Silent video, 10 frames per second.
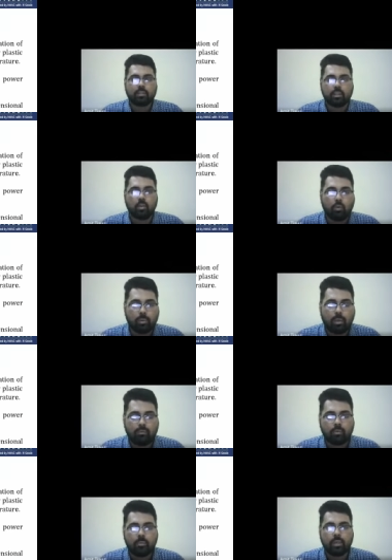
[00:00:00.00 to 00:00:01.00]
the lower
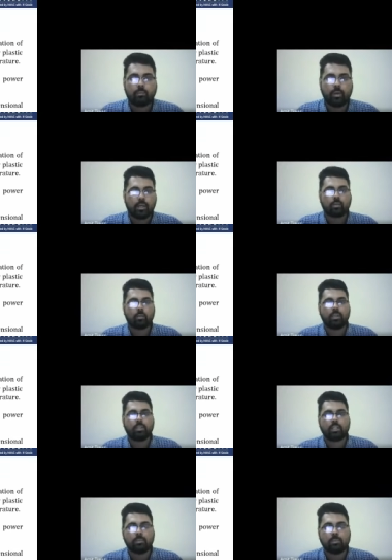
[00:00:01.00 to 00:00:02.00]
powerful required to it is
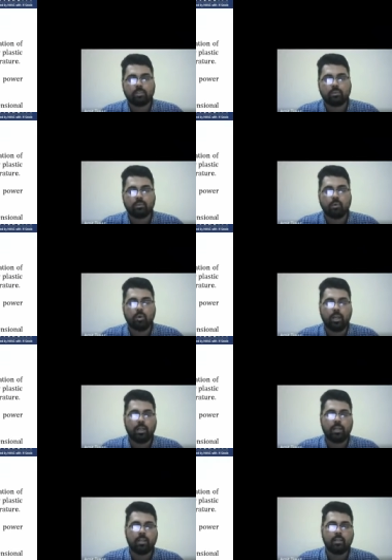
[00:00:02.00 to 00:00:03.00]
expensive to
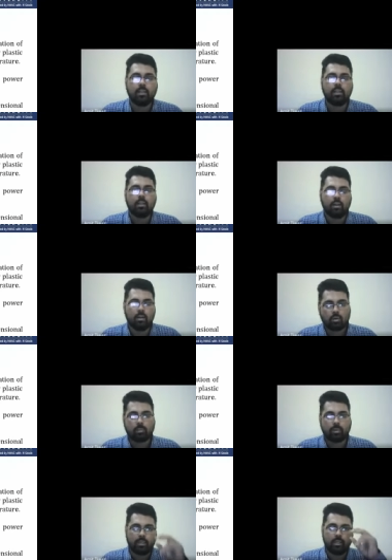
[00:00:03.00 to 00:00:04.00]
handle, not
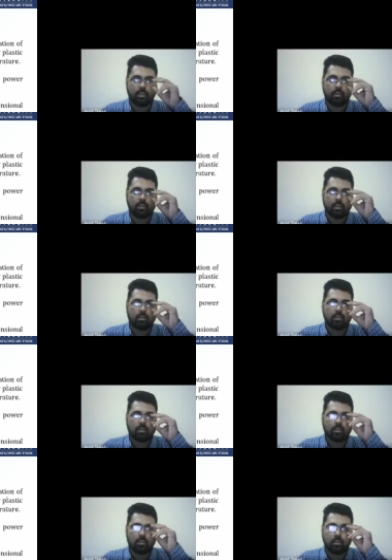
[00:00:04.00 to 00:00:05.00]
material.
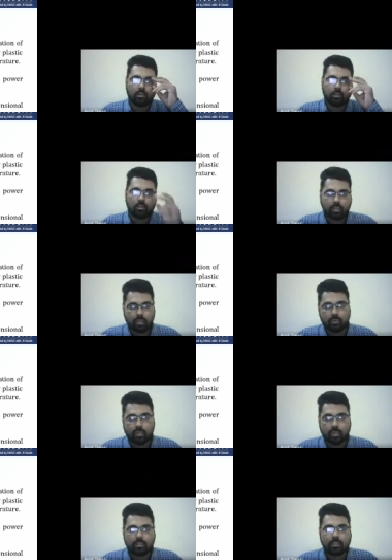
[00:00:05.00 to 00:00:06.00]
Third one,
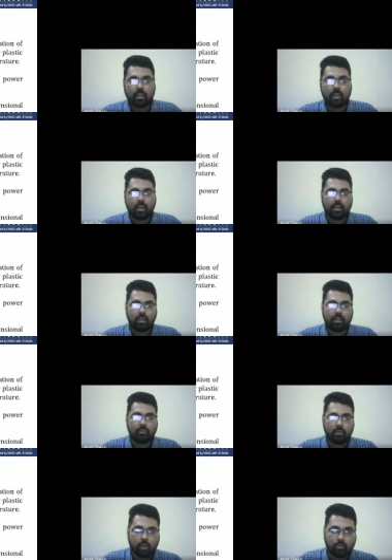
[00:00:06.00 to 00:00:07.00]
that is it in
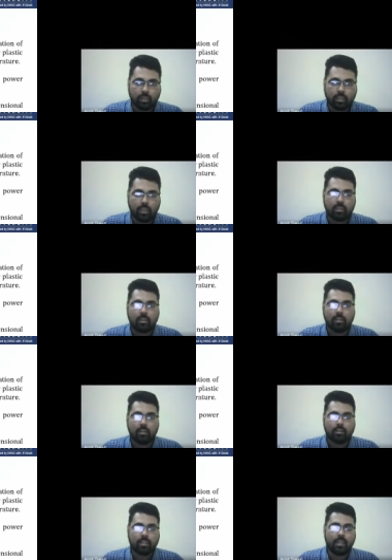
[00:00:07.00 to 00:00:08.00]
hot working,
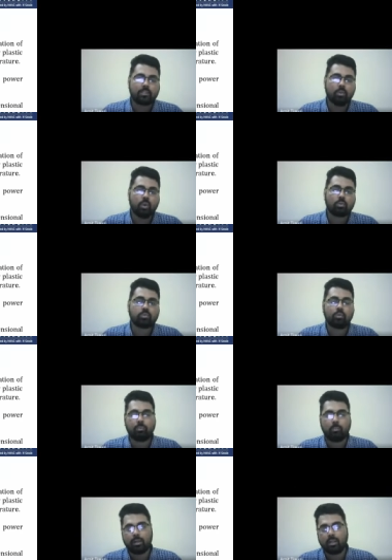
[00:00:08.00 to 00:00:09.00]
there is a loss of
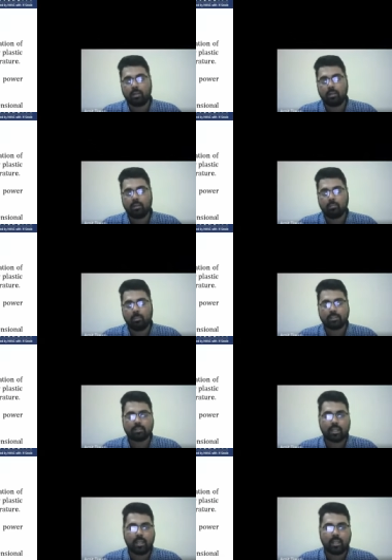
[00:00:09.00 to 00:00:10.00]
metal by
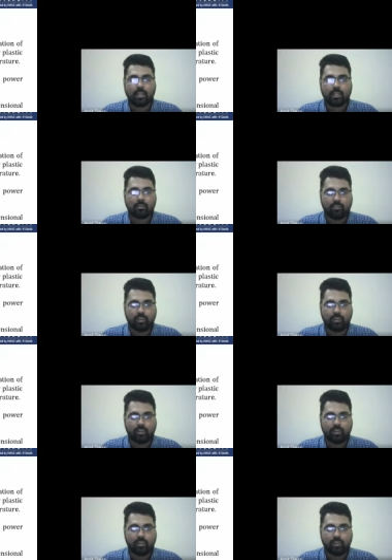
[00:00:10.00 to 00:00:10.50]
scaling and the